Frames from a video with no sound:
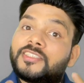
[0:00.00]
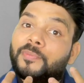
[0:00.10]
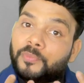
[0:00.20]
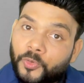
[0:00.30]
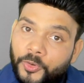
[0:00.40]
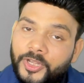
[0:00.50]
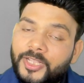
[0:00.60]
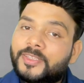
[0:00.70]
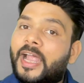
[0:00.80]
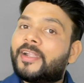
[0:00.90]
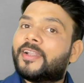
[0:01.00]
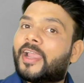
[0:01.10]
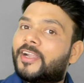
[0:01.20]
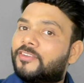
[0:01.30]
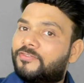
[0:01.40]
supporting that
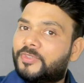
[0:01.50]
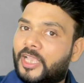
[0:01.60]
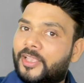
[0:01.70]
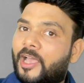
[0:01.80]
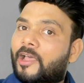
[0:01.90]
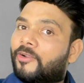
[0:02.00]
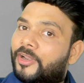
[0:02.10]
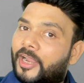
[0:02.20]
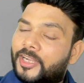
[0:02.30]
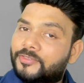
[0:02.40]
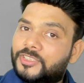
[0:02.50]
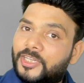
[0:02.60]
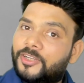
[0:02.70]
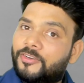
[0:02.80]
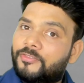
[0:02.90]
negative PIR or negative
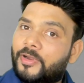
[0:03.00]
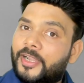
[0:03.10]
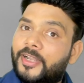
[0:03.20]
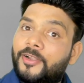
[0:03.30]
state of mind.